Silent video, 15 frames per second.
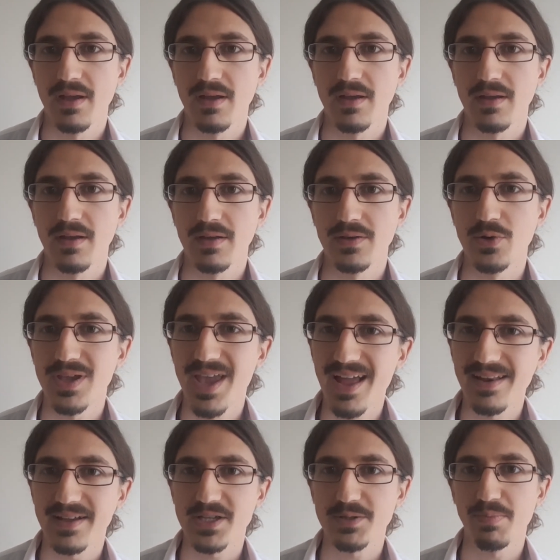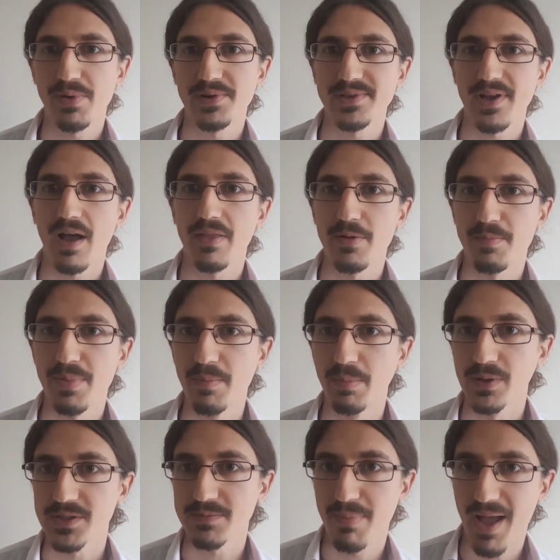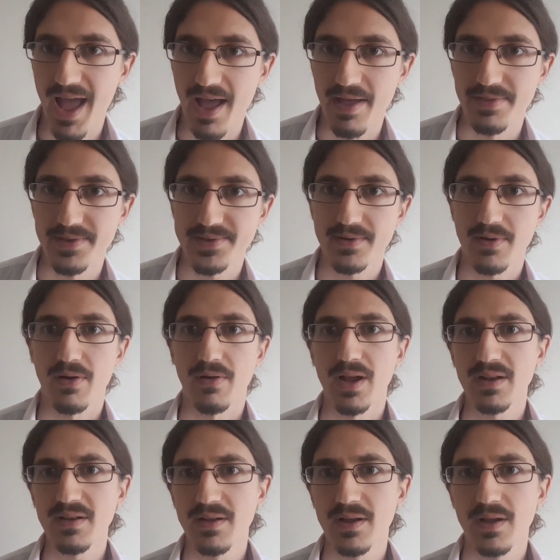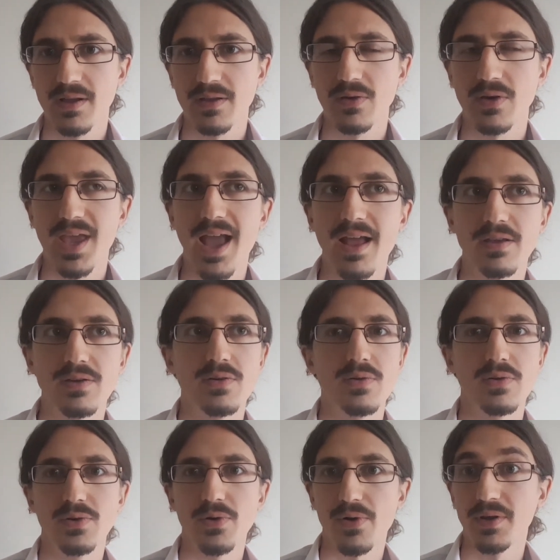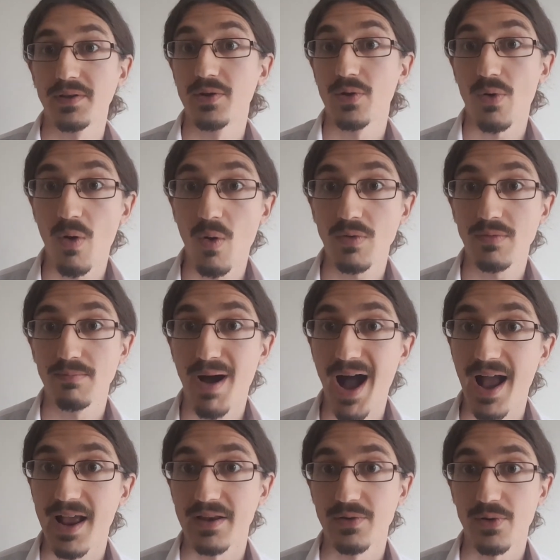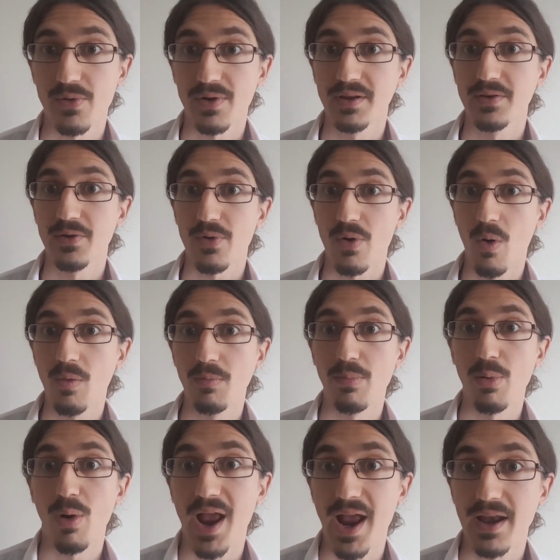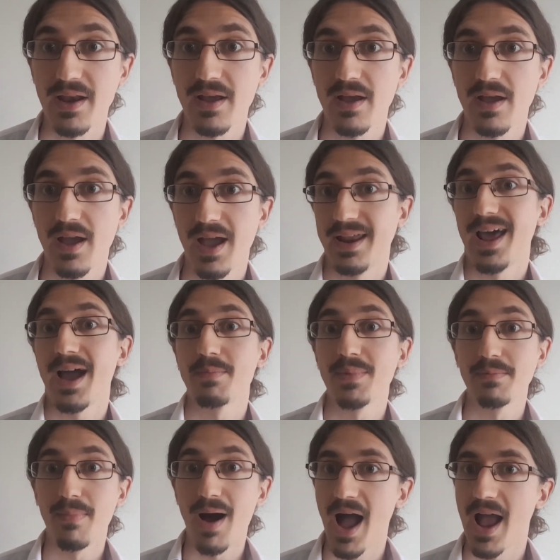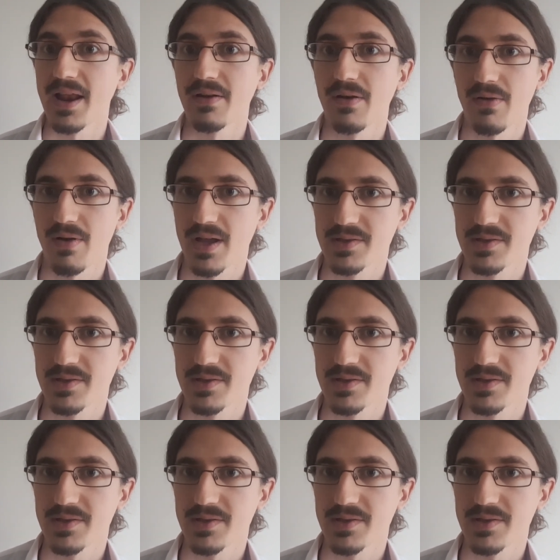You can't experience other people's paths, all right? You're in your own mind, you're in your own brain, and I'm in mine, all right?